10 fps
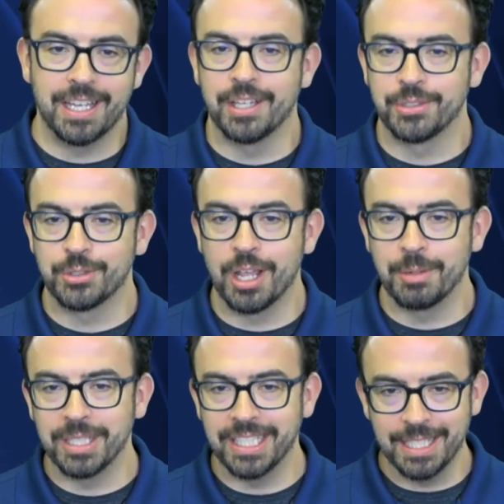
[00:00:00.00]

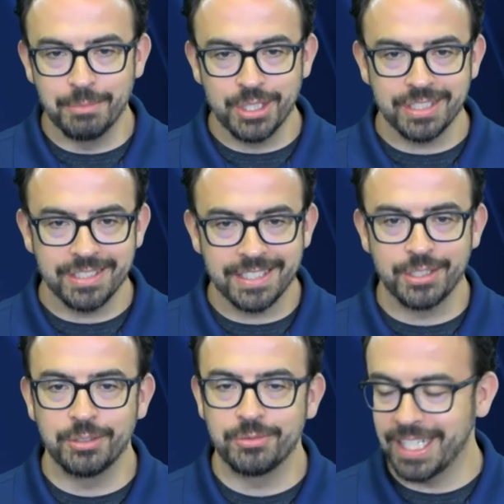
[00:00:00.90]
astronomy images that
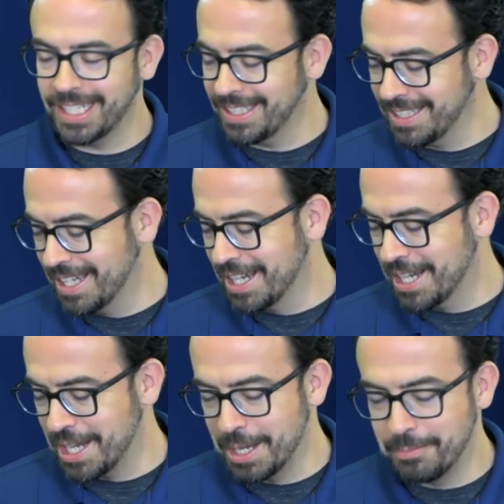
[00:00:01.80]
you've taken
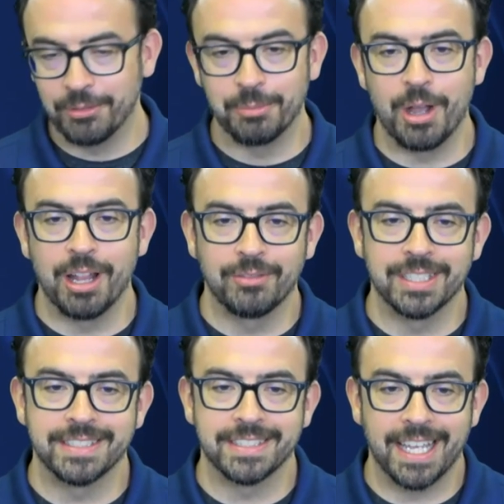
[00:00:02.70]
um, from all of
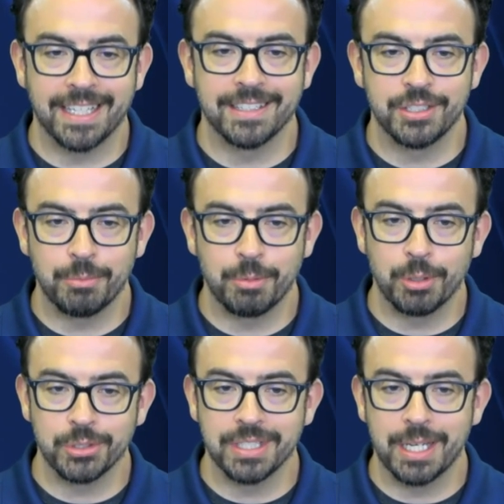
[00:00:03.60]
us at the Jet
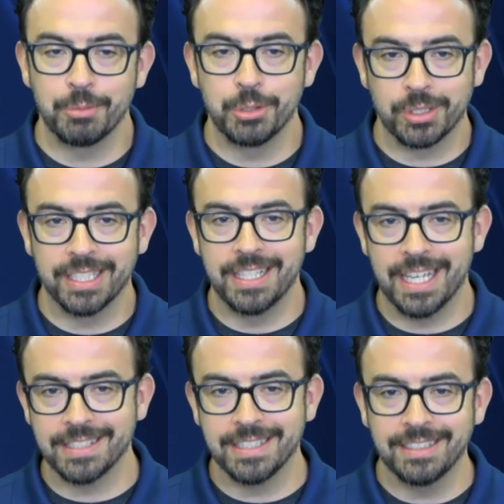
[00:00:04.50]
Propulsion Laboratory and
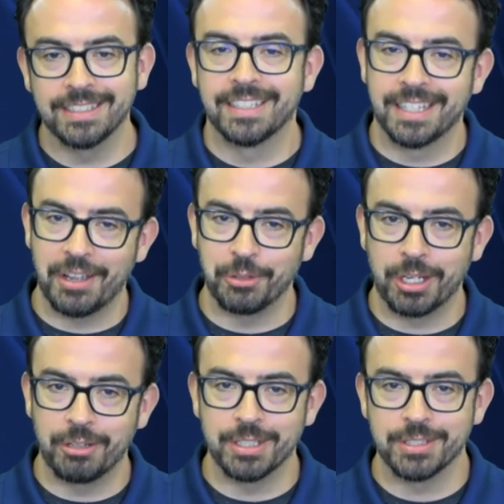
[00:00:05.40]
NASA. Have a
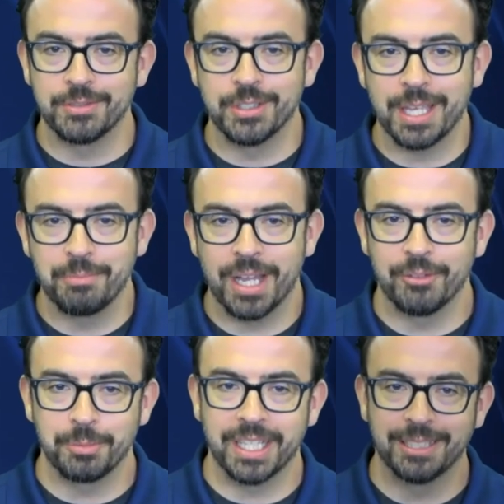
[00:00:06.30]
great rest of your day. Bye,
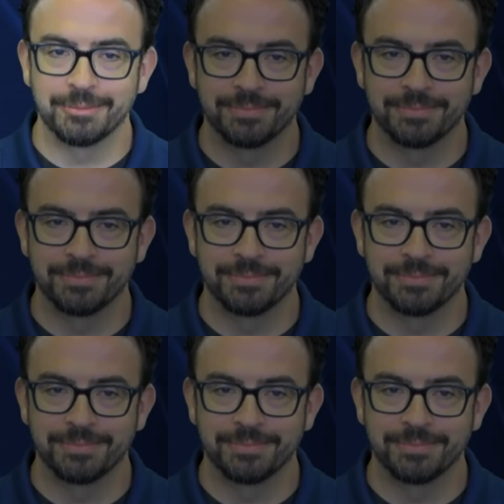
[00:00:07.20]
everybody.